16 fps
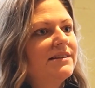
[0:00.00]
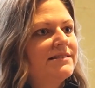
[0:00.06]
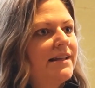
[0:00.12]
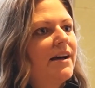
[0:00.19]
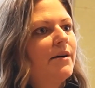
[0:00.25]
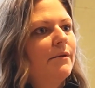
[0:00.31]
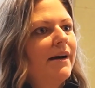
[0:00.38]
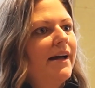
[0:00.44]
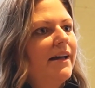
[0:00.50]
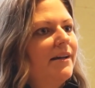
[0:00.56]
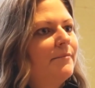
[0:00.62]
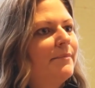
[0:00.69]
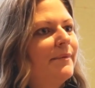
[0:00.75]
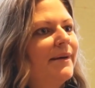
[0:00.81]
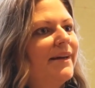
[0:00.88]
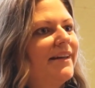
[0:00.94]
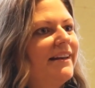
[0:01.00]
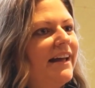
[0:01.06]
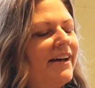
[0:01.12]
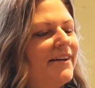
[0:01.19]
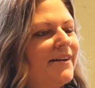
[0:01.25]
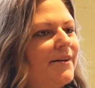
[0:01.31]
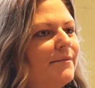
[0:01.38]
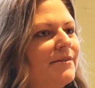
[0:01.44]
that way, but
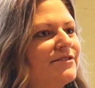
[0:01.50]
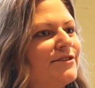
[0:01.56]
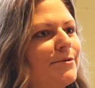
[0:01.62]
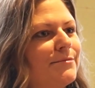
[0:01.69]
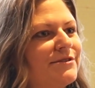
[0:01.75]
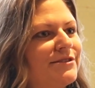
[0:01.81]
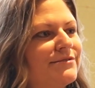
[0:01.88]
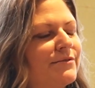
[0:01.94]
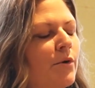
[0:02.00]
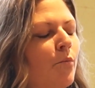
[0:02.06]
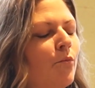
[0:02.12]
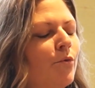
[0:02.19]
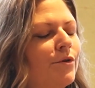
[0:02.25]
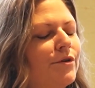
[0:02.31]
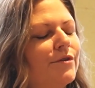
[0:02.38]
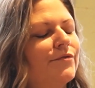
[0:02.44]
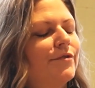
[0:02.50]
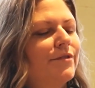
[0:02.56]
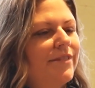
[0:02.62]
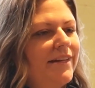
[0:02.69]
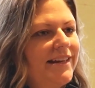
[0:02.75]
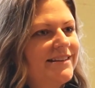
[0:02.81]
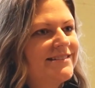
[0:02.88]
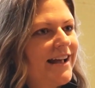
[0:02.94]
there's so much wonderful
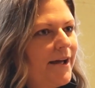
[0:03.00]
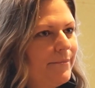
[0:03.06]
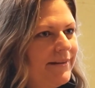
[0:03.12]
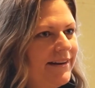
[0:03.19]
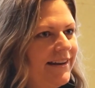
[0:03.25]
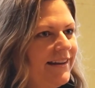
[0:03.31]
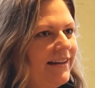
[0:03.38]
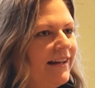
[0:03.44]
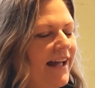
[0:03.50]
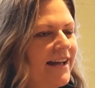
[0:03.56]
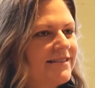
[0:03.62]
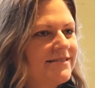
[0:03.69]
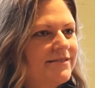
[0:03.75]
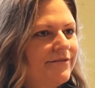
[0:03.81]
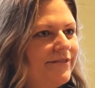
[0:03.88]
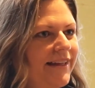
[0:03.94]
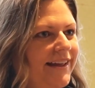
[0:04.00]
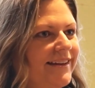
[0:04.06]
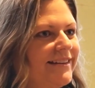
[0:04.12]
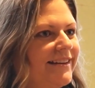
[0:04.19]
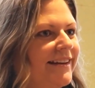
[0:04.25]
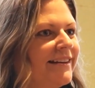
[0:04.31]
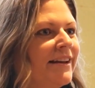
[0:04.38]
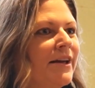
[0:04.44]
things happening as of late,
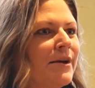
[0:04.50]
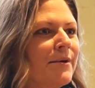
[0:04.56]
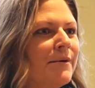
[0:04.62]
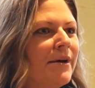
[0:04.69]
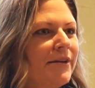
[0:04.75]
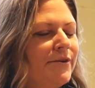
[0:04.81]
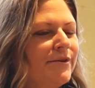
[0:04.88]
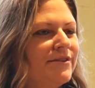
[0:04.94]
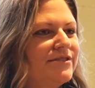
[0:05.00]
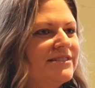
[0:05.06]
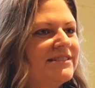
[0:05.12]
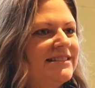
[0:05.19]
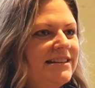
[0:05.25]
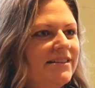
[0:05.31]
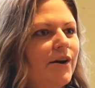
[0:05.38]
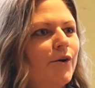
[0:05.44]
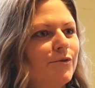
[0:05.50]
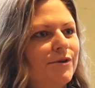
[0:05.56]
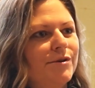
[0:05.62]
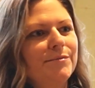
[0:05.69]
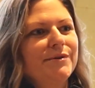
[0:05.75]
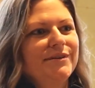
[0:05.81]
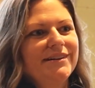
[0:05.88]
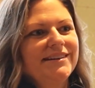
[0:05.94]
and you can just see the whole
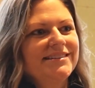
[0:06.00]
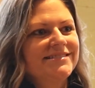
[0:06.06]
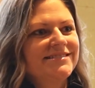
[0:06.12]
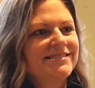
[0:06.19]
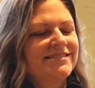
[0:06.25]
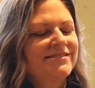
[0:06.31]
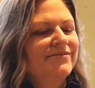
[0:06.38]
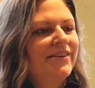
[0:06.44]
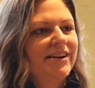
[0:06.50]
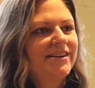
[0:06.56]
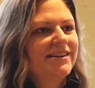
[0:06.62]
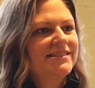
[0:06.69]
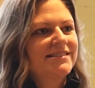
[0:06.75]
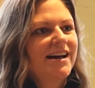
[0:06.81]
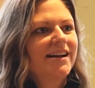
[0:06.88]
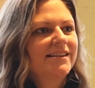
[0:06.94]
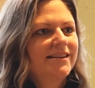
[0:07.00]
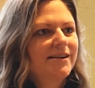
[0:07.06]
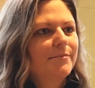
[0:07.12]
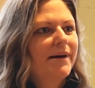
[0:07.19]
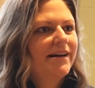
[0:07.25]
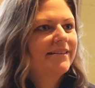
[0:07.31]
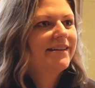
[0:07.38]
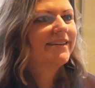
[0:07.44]
community is just very excited
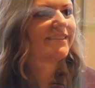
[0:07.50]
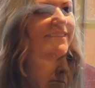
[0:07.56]
about it.